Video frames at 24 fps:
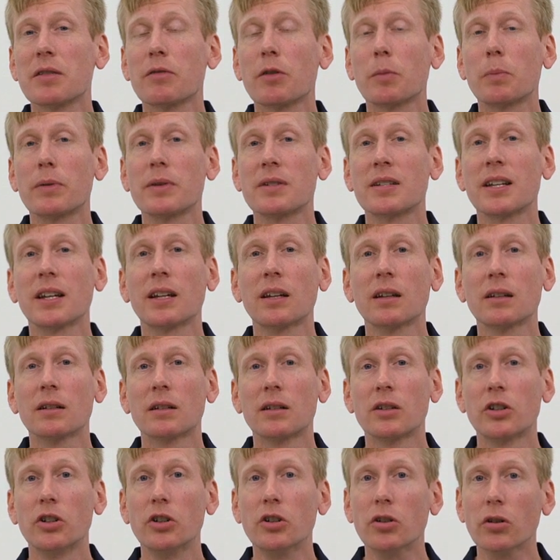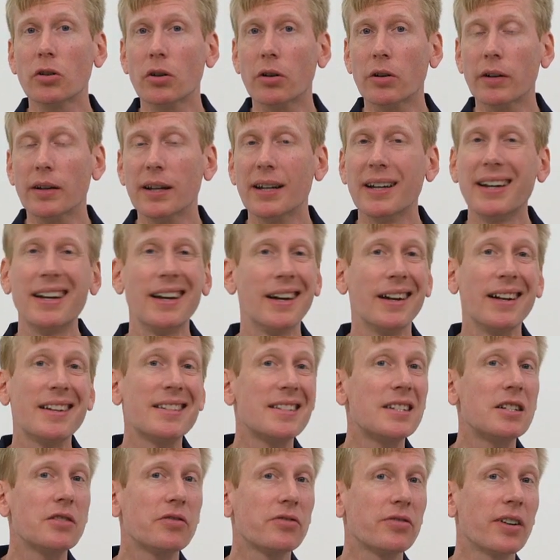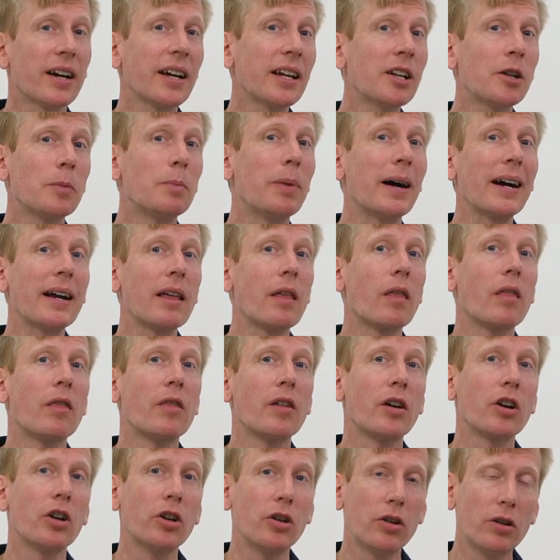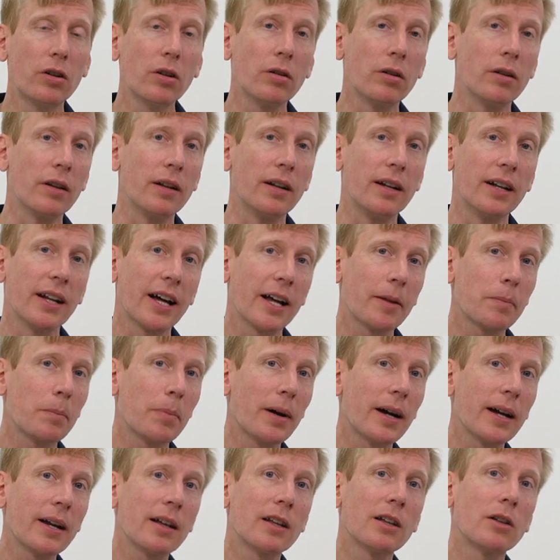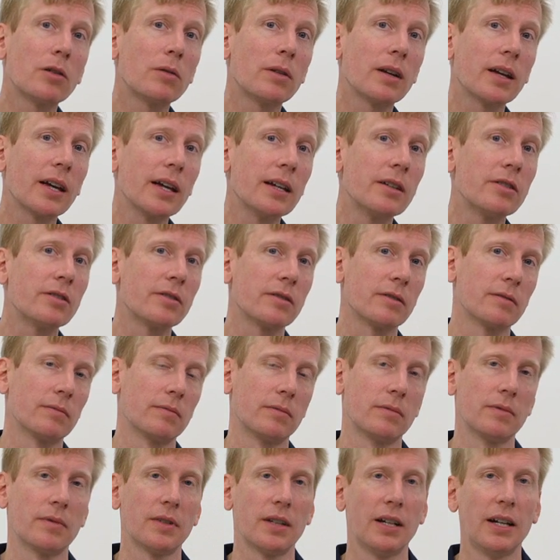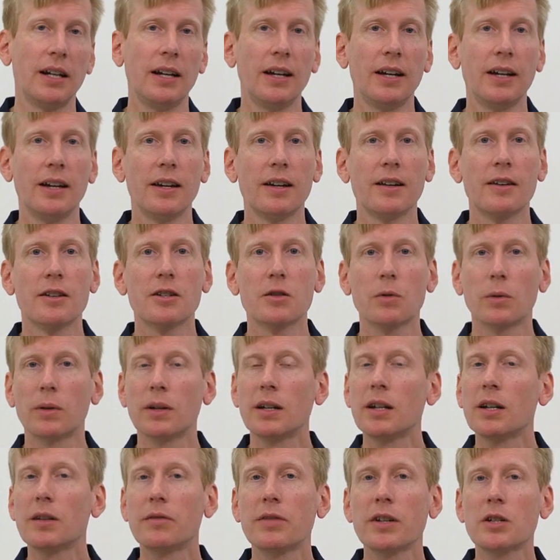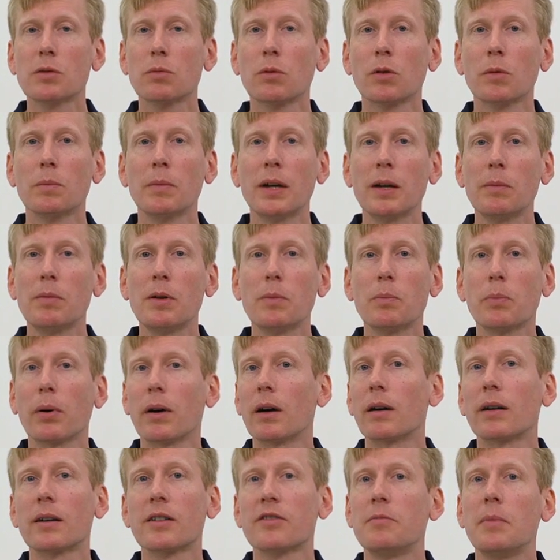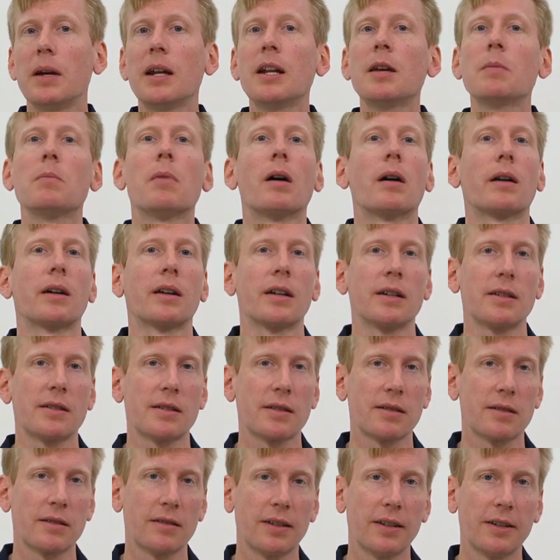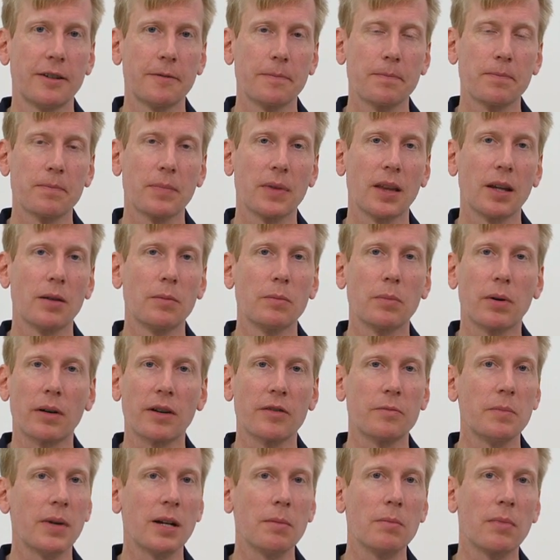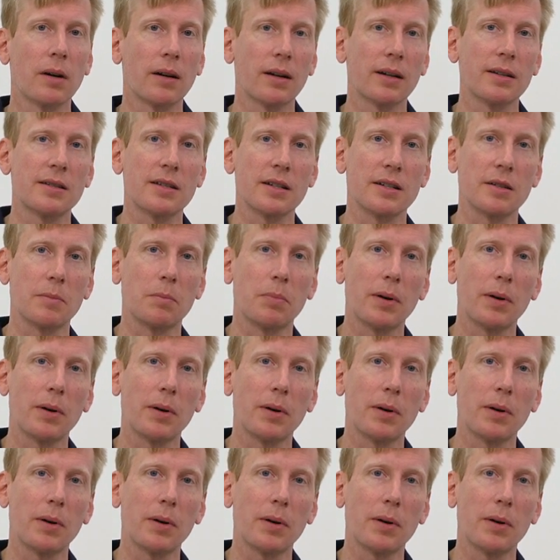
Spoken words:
of a particular good, and it's defined by the good, not by a location. So an individual may be part of many markets. Part of many markets as a